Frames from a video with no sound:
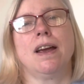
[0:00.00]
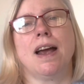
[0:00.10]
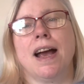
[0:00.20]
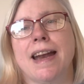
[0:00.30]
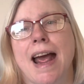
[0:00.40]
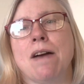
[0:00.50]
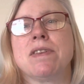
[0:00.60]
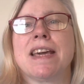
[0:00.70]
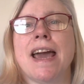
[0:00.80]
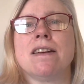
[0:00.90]
and how you're
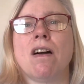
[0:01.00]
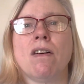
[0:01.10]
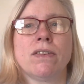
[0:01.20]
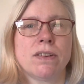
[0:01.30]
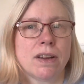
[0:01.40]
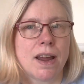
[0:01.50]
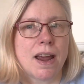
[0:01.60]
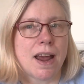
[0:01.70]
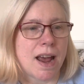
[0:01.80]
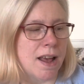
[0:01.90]
getting on.
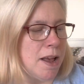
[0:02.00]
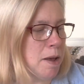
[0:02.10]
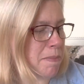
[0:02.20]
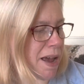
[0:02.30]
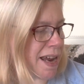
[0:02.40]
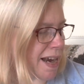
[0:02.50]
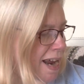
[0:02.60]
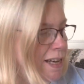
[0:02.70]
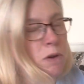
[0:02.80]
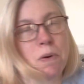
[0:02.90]
And
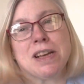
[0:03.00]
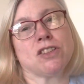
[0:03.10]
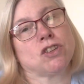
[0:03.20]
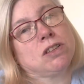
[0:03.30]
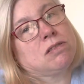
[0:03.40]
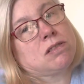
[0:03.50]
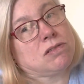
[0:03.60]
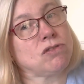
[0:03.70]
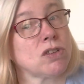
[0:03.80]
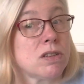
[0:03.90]
any questions,
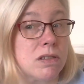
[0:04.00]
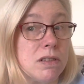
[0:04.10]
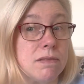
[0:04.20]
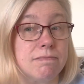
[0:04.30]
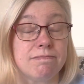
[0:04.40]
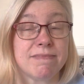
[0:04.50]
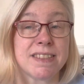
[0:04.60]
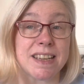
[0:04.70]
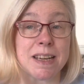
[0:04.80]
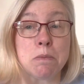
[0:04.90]
just
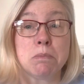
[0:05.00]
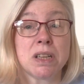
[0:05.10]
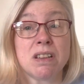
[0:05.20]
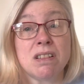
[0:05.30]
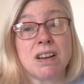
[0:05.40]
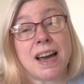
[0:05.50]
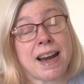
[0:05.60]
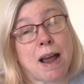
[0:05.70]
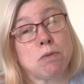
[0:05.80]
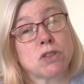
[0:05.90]
stick them below and
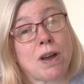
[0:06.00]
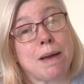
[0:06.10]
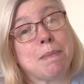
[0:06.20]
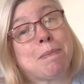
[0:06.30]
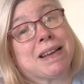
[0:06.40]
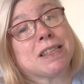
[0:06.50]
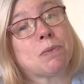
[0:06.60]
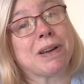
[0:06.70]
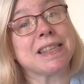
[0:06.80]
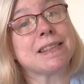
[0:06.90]
I will try my best to
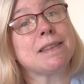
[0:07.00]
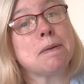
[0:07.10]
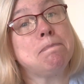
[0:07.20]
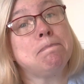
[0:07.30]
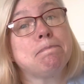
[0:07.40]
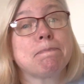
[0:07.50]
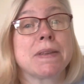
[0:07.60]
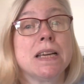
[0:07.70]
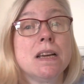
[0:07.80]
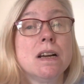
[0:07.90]
answer them.
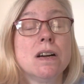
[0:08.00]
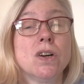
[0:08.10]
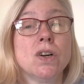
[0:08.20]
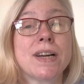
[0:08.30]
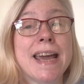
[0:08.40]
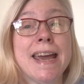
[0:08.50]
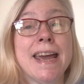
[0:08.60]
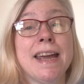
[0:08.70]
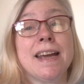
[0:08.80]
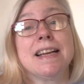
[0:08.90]

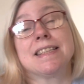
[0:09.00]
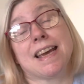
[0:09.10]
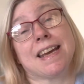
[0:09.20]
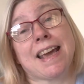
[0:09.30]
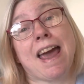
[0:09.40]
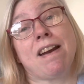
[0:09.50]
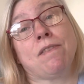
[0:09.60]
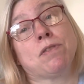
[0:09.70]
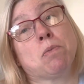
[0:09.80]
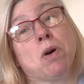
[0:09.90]
Okay, take care
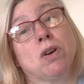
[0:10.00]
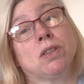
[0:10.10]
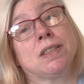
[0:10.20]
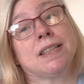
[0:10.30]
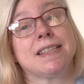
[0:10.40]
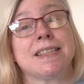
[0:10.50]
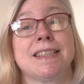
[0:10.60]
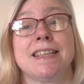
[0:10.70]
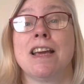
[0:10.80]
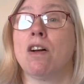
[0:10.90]
everyone.
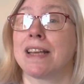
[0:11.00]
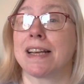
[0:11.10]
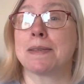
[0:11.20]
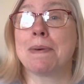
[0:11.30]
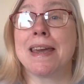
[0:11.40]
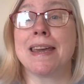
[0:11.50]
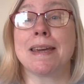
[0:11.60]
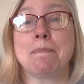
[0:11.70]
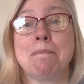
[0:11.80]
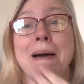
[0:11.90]
See y'all next
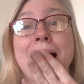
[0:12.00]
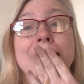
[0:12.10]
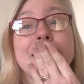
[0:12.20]
week. Bye.